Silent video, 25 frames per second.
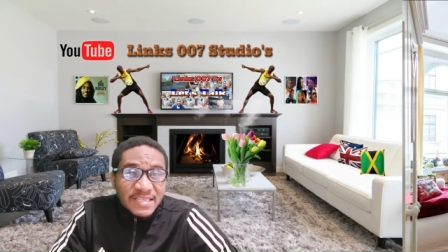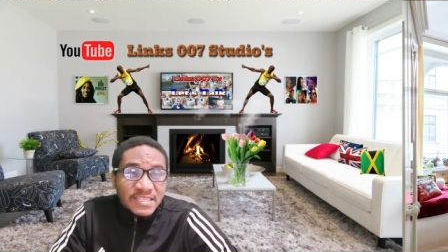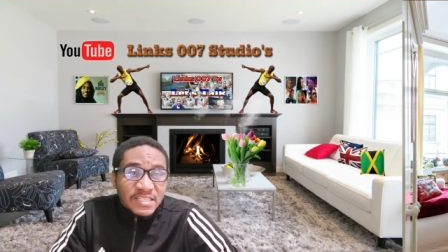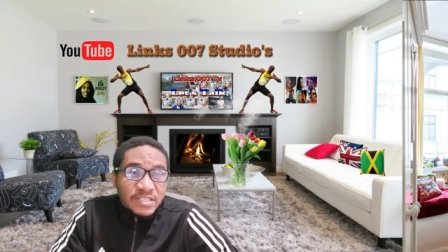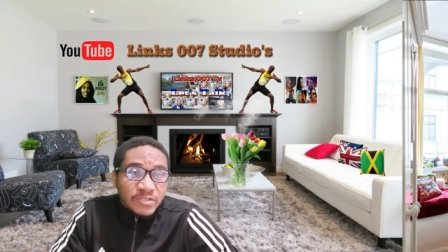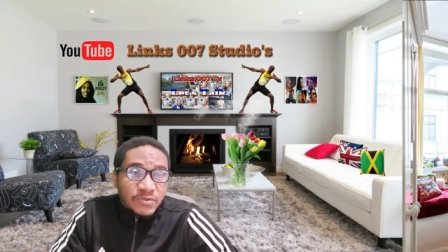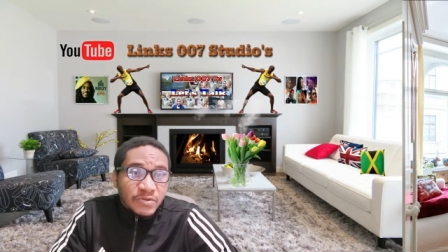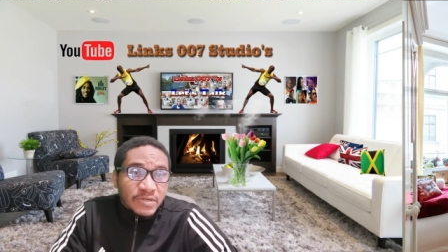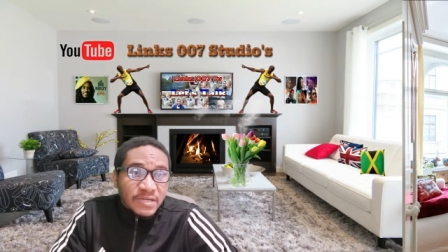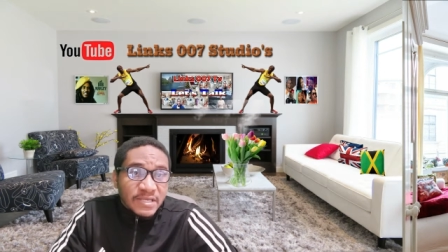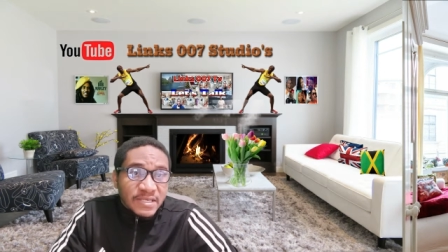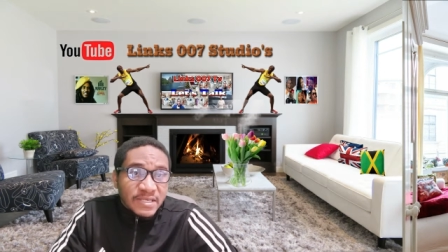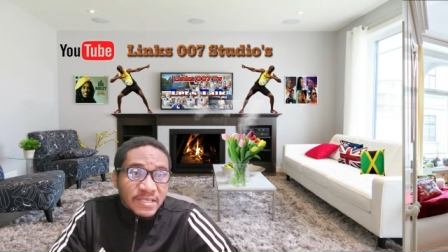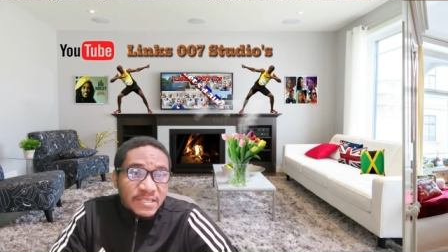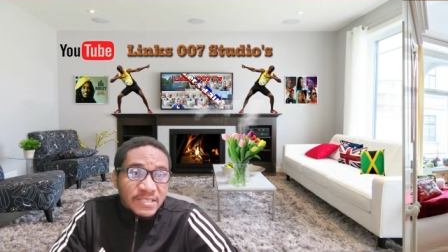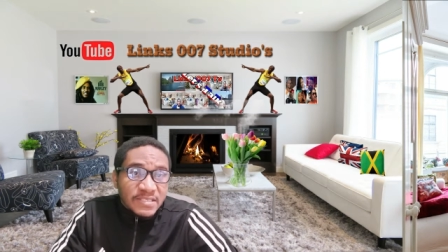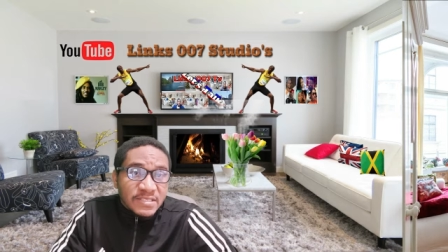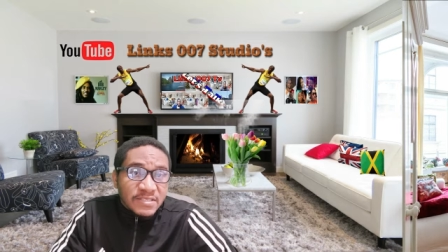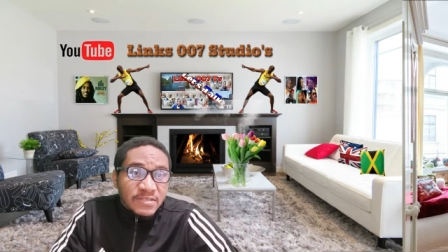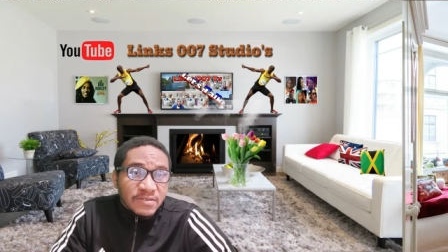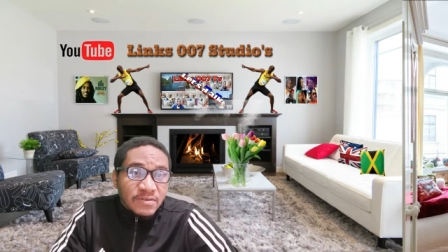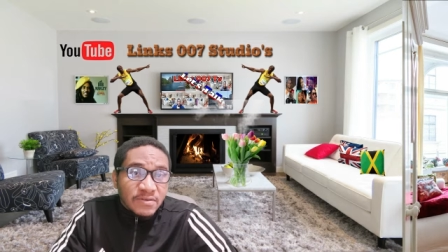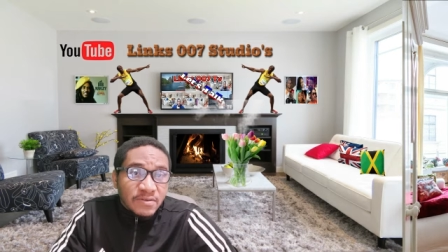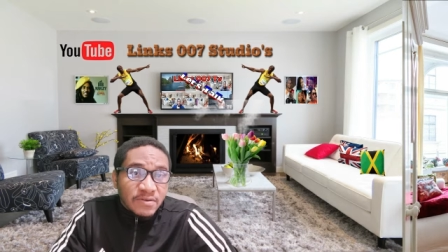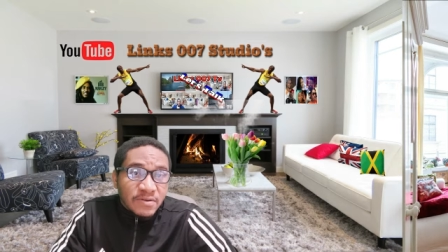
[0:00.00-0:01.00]
it relates
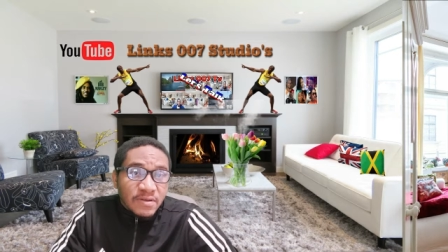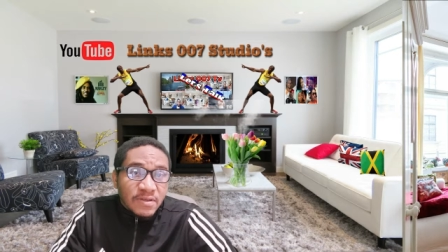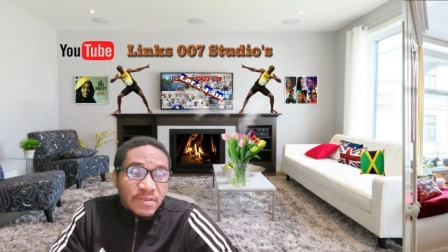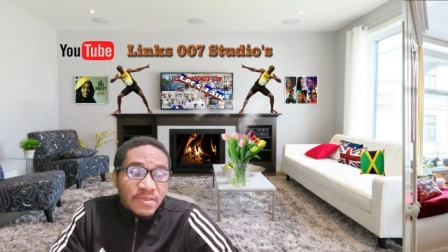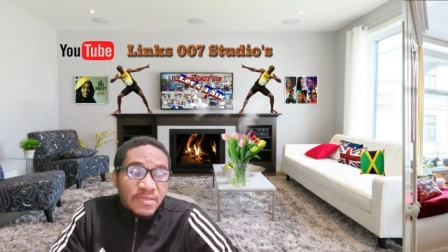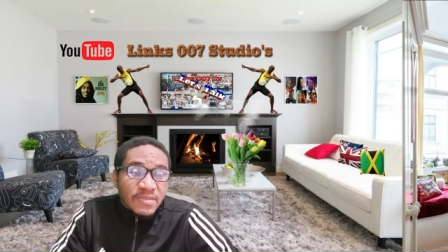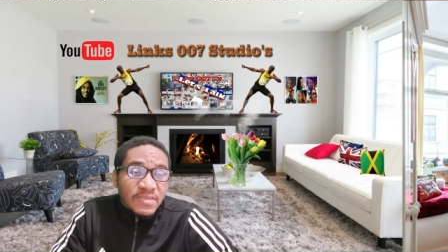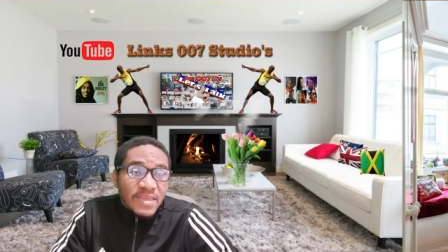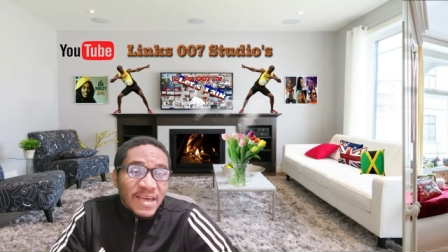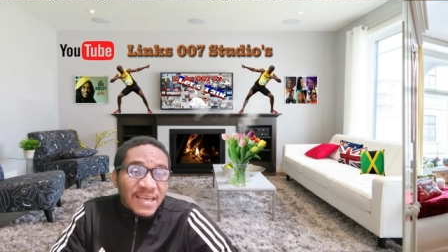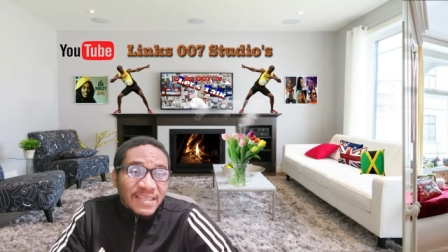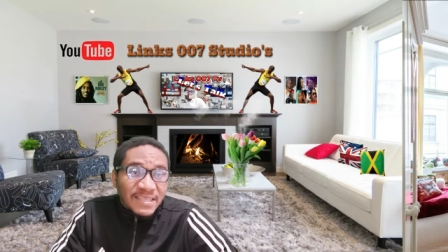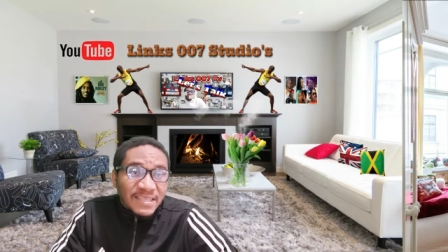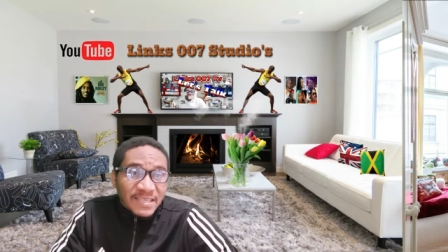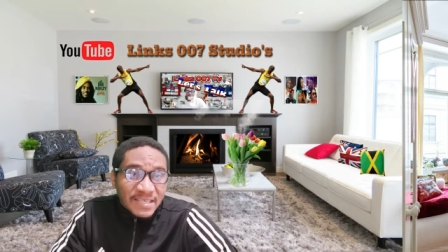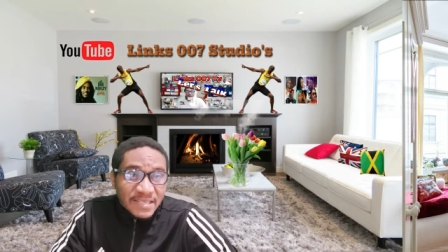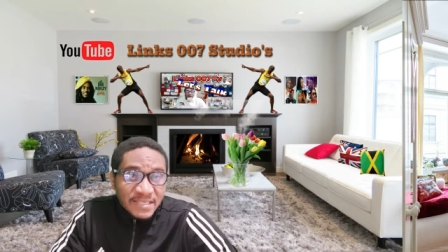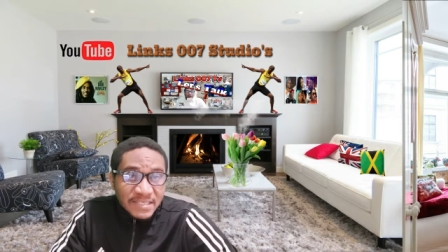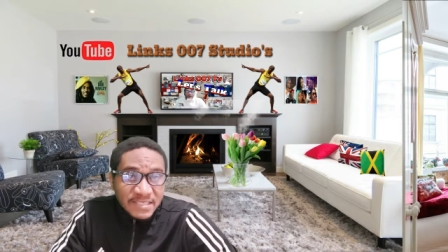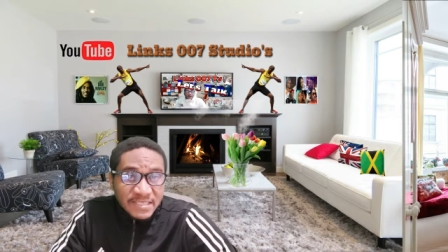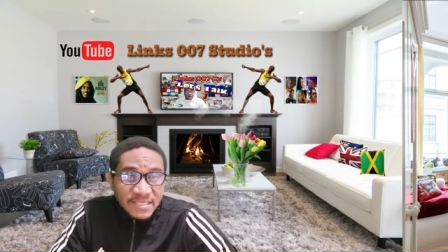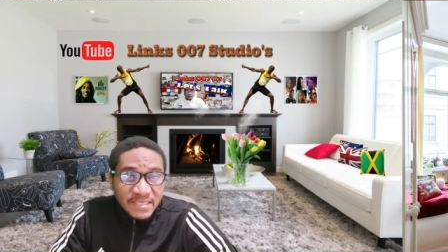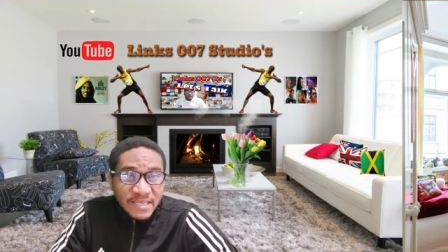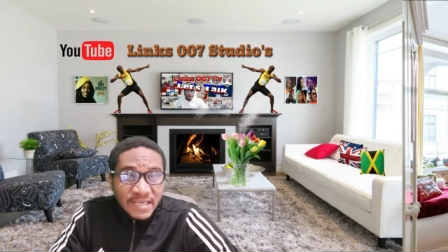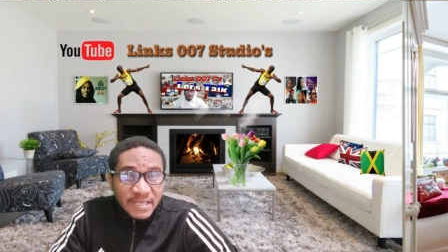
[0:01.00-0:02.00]
to that
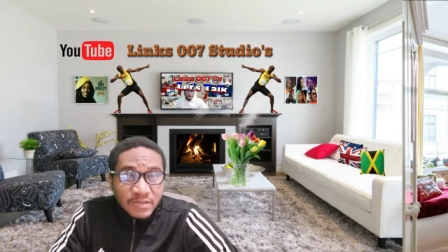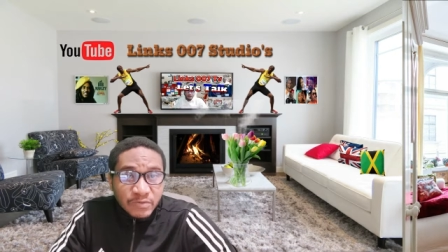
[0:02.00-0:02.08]
incident,